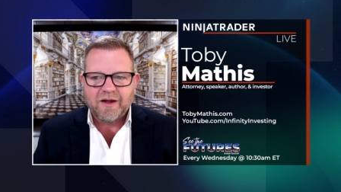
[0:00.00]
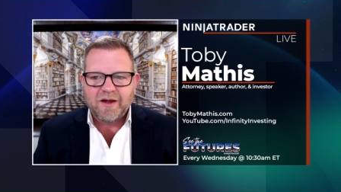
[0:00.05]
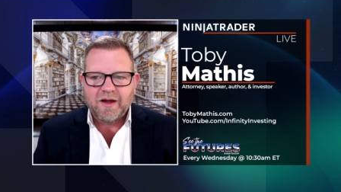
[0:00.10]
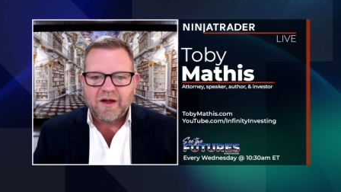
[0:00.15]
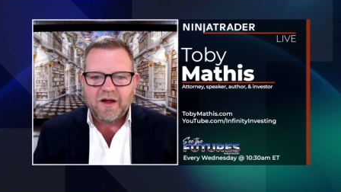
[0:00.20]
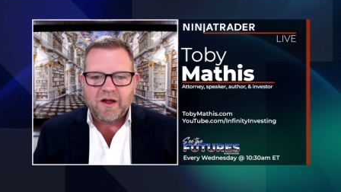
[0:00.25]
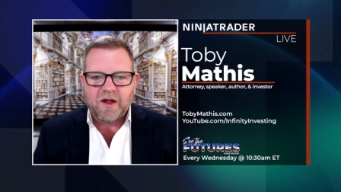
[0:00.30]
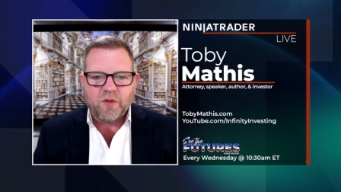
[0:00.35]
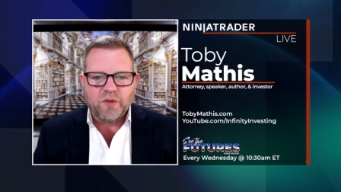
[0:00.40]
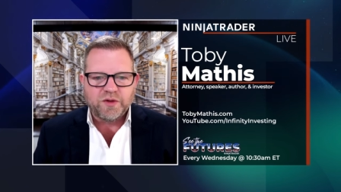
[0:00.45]

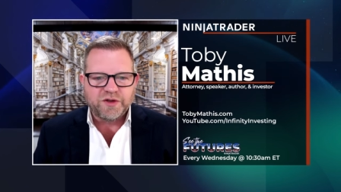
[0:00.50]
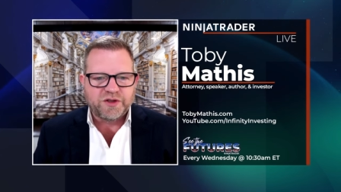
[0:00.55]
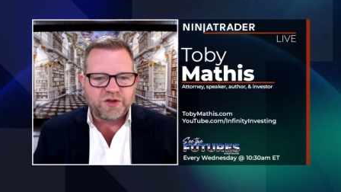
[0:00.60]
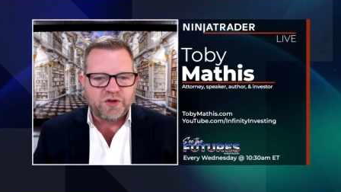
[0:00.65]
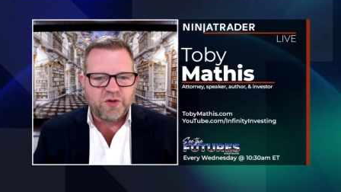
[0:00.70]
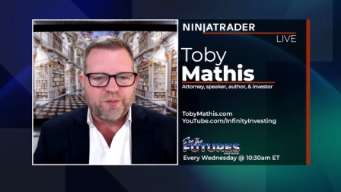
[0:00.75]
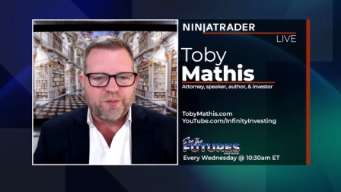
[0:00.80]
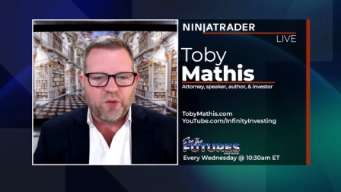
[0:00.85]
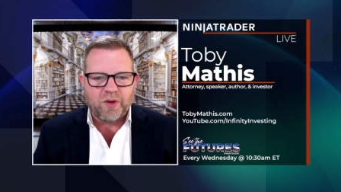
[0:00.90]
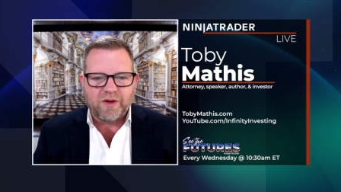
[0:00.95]
it was
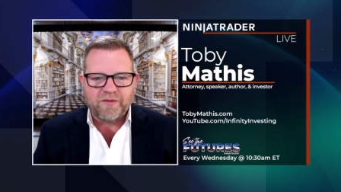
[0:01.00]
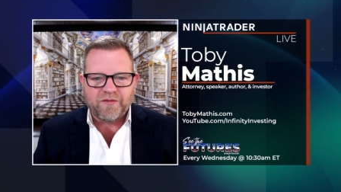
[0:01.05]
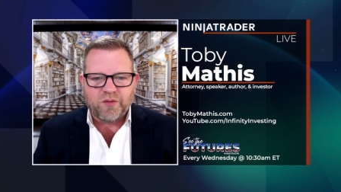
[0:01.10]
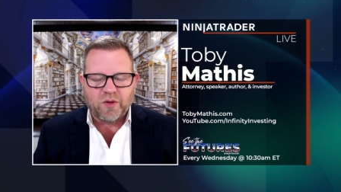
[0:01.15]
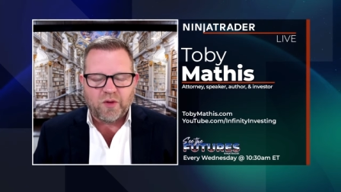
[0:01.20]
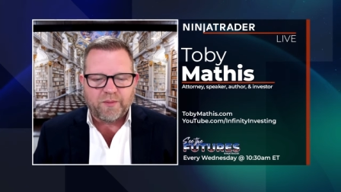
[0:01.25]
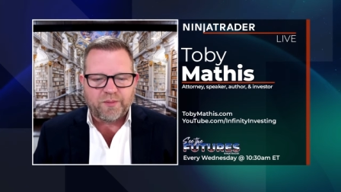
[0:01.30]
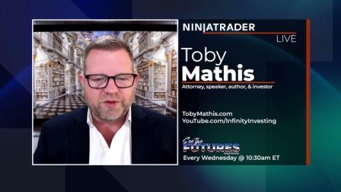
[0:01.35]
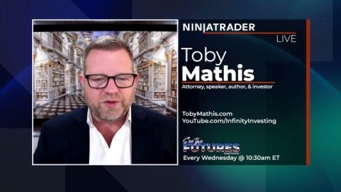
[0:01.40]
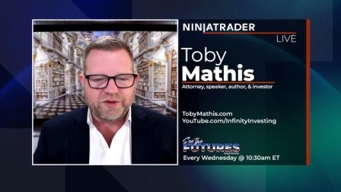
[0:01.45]
2.4%,
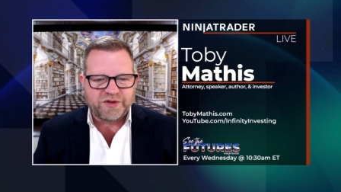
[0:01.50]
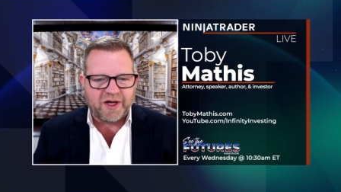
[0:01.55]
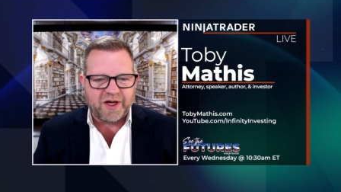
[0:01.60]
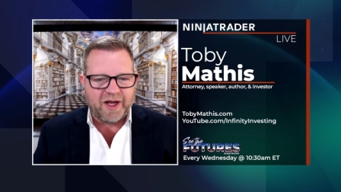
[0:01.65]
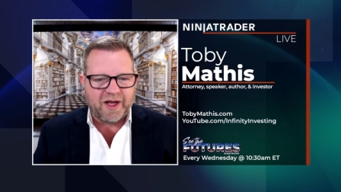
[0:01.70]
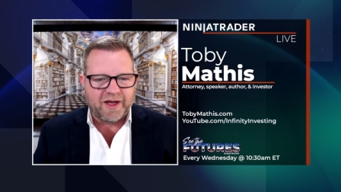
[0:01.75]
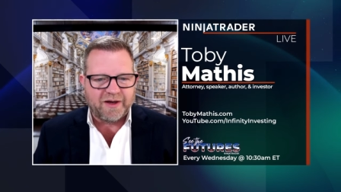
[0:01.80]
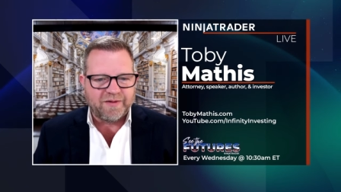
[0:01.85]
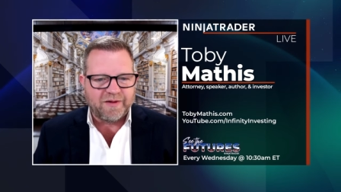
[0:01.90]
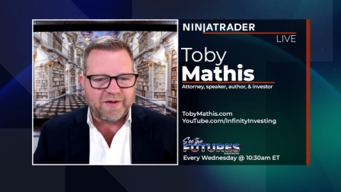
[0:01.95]

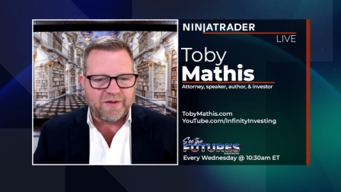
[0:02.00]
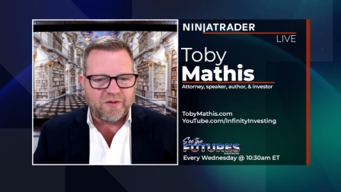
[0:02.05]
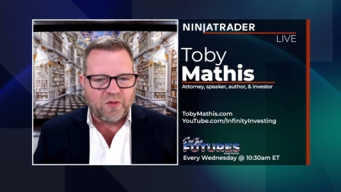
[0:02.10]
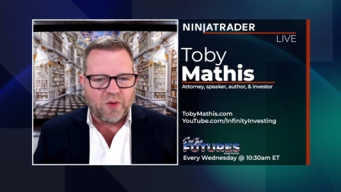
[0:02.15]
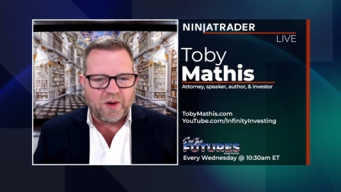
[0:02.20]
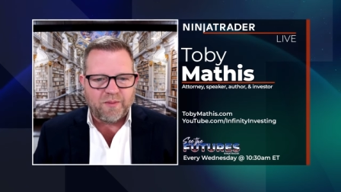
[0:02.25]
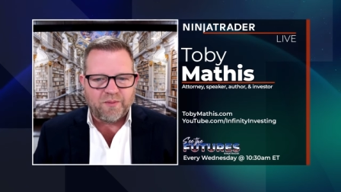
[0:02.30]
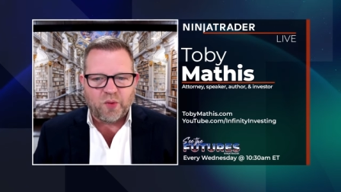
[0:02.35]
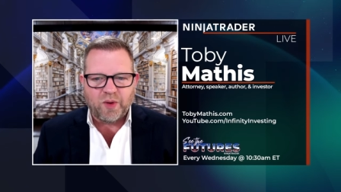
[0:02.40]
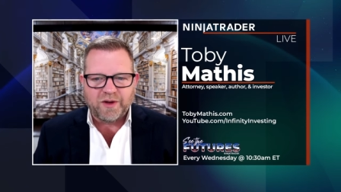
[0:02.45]
1.6%,
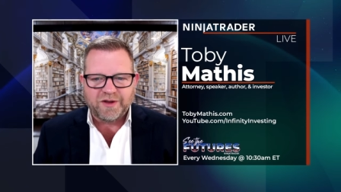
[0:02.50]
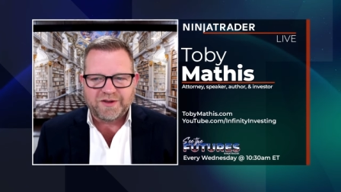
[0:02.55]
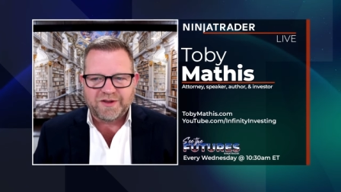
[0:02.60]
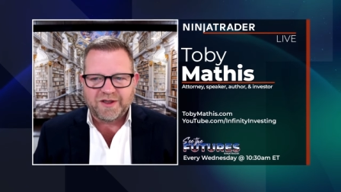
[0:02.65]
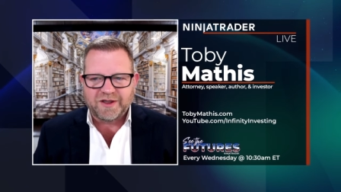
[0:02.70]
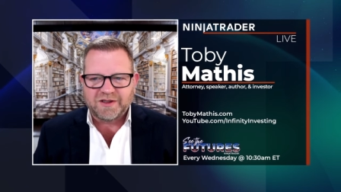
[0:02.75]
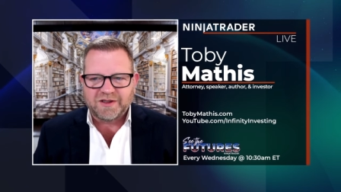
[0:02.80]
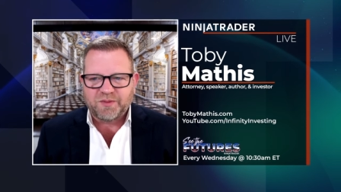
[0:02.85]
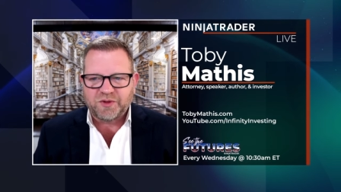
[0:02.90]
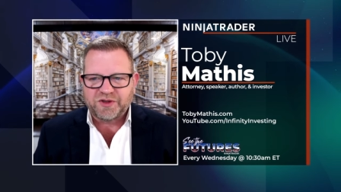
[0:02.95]

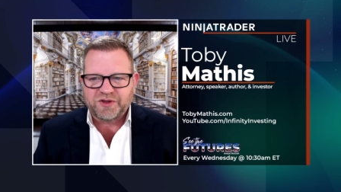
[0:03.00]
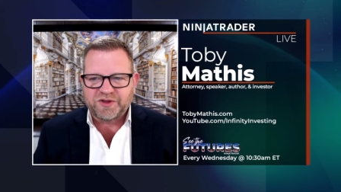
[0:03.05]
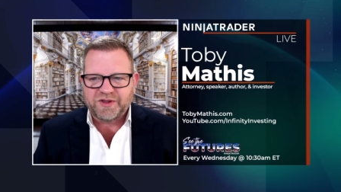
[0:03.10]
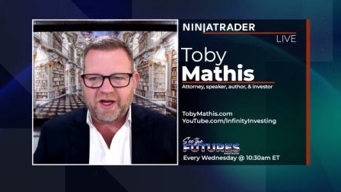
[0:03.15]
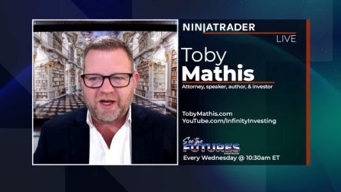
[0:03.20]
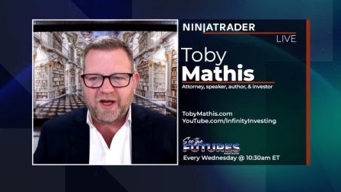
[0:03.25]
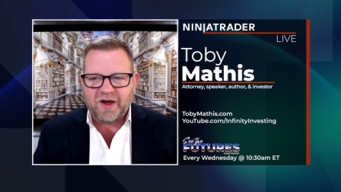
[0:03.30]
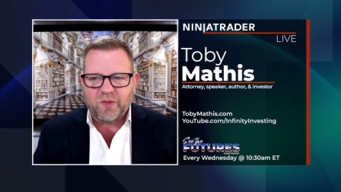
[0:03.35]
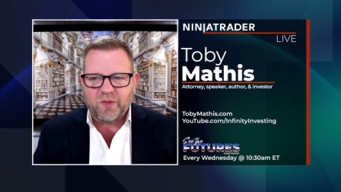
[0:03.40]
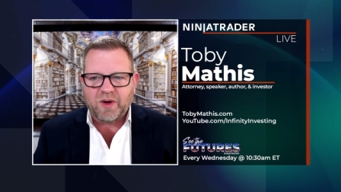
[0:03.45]

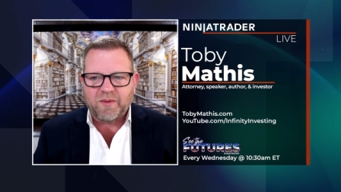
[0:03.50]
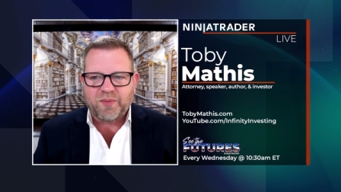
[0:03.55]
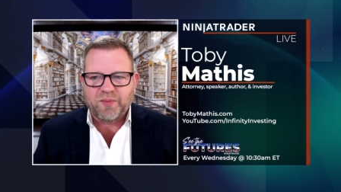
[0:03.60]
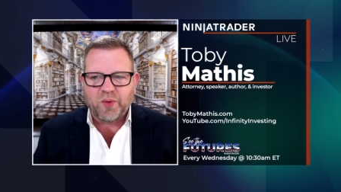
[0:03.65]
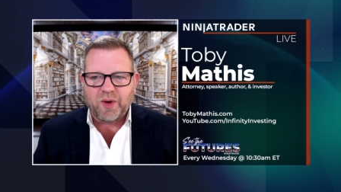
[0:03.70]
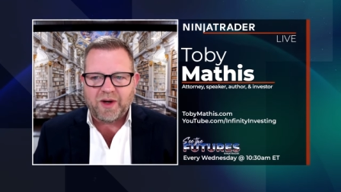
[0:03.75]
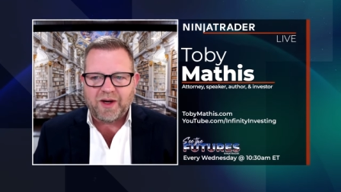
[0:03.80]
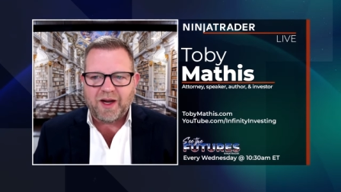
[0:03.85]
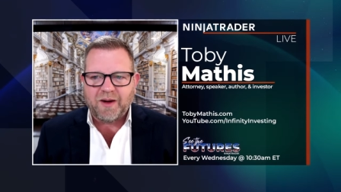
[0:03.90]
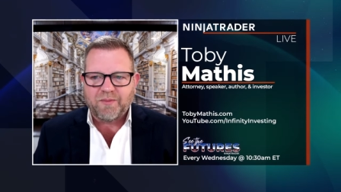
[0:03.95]

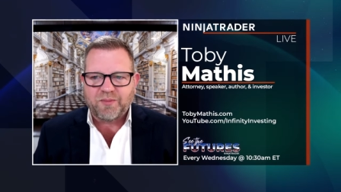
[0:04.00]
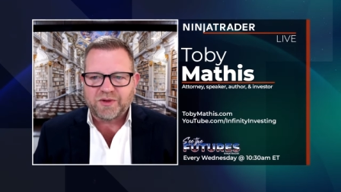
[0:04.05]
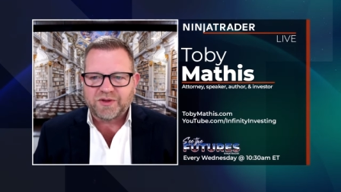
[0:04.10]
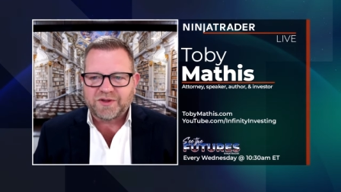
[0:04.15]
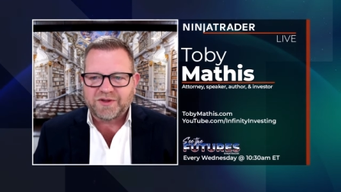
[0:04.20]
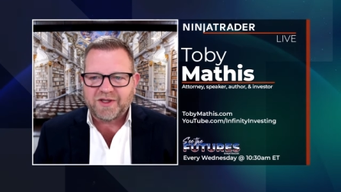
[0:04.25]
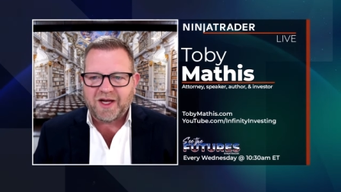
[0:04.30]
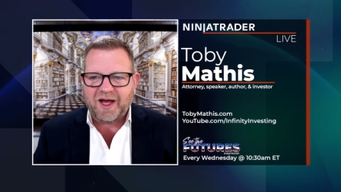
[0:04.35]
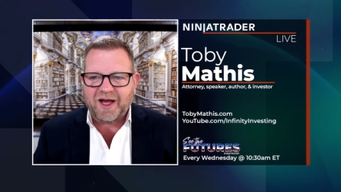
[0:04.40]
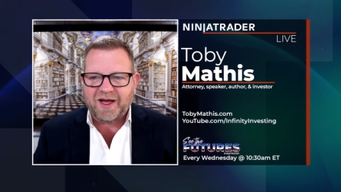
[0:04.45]

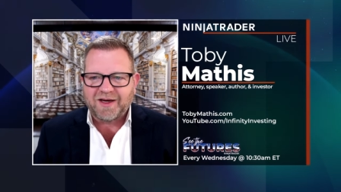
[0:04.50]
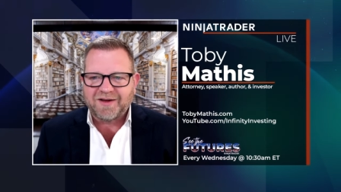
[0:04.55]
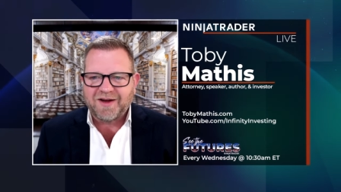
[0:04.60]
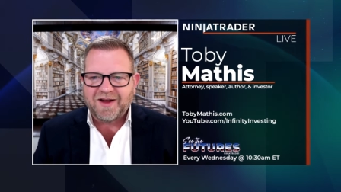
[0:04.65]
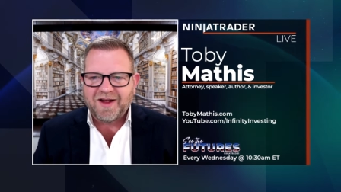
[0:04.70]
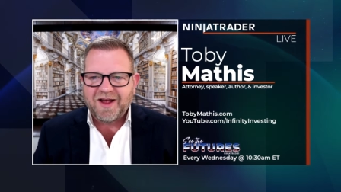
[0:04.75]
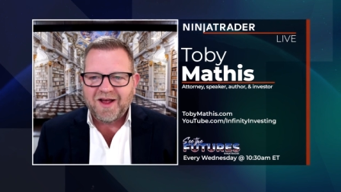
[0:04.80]
1.8%.